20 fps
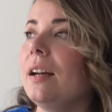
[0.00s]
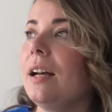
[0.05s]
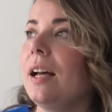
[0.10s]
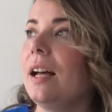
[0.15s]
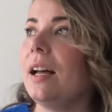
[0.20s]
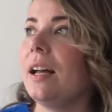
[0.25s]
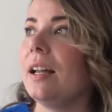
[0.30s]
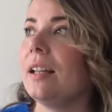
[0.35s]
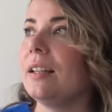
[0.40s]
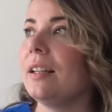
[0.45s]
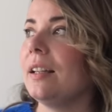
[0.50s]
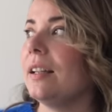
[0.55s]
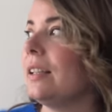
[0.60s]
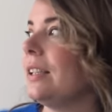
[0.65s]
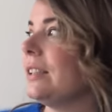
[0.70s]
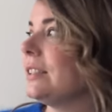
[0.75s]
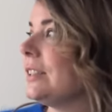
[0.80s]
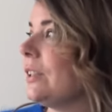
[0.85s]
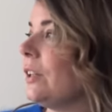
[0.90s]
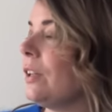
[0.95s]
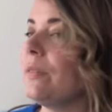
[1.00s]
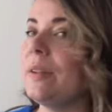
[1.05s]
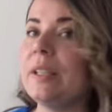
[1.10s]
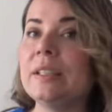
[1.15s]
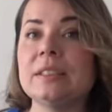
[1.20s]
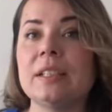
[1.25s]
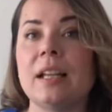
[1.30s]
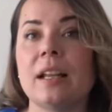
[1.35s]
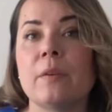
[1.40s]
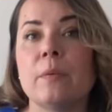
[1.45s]
and there's
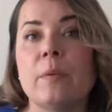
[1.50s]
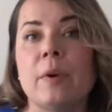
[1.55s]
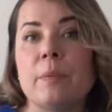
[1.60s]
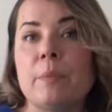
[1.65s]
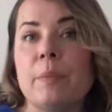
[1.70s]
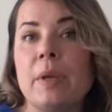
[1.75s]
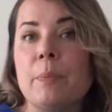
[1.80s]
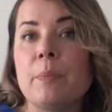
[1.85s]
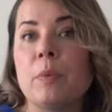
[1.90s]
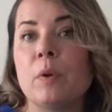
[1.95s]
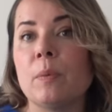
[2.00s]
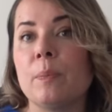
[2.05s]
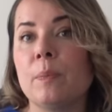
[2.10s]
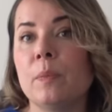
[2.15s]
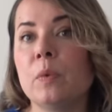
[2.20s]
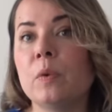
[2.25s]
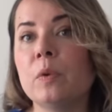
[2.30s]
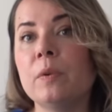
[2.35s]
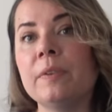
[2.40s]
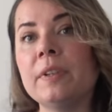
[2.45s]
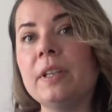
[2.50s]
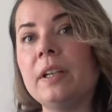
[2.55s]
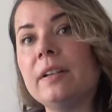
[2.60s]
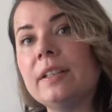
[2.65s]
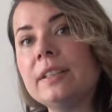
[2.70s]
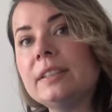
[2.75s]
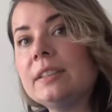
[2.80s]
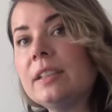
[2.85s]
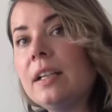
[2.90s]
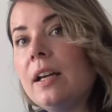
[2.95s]
always like when people move,
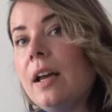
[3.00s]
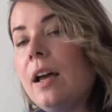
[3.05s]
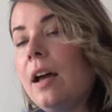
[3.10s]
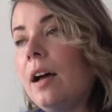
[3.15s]
there's